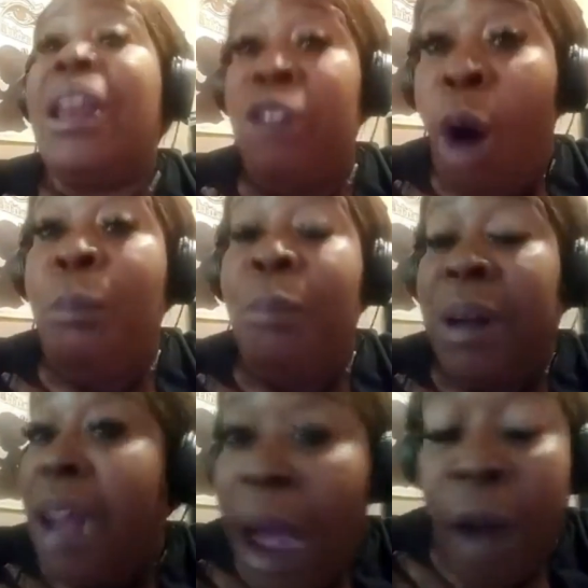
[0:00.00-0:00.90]

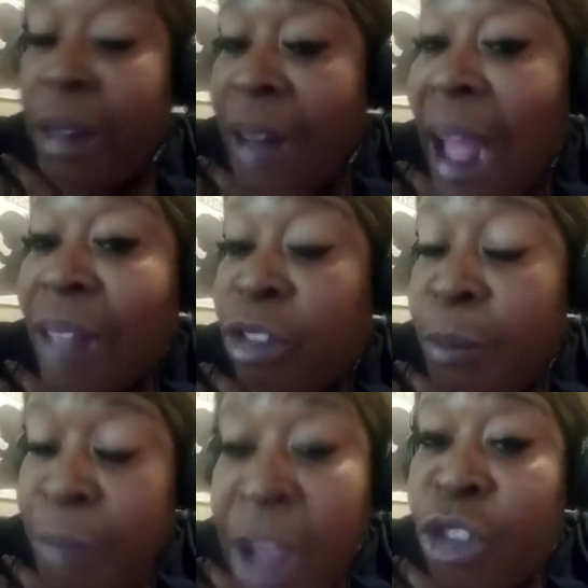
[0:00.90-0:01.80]
Not to
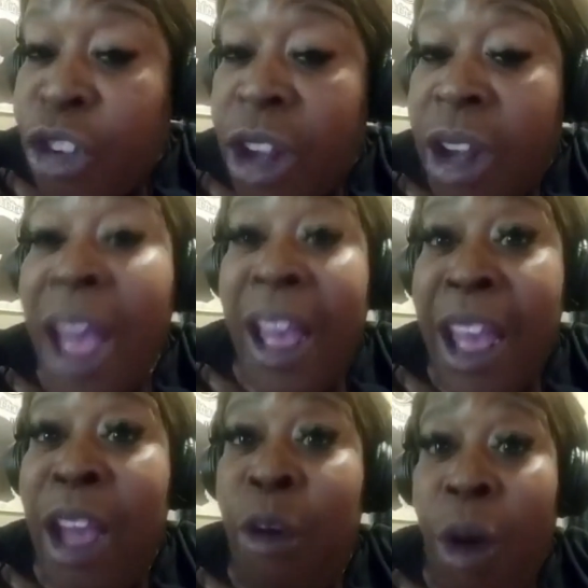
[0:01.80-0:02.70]
mention,
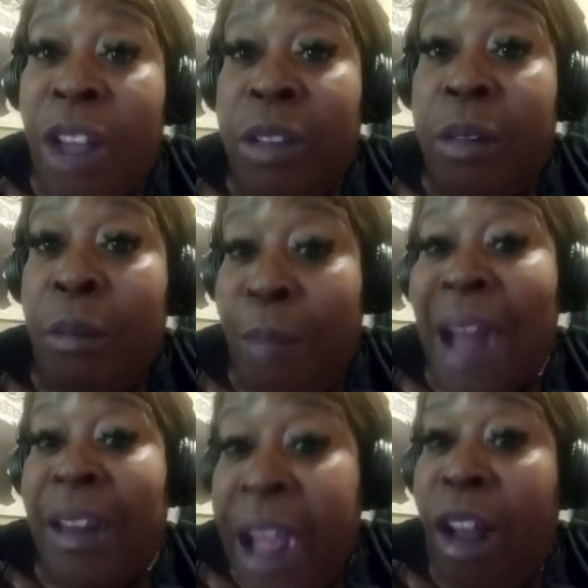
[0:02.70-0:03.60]
he was
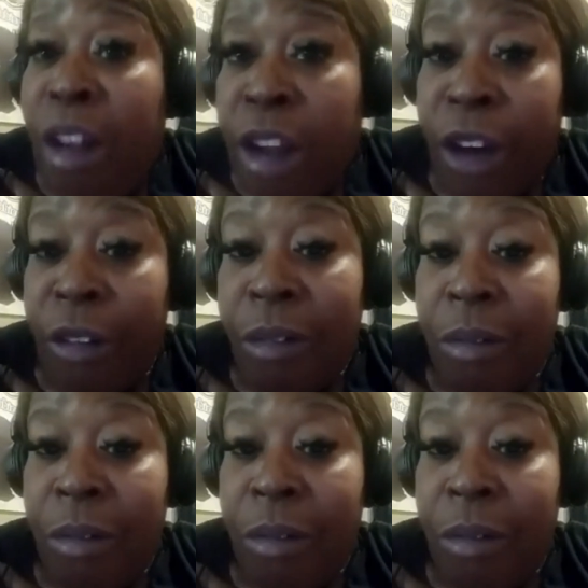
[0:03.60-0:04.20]
my dealer.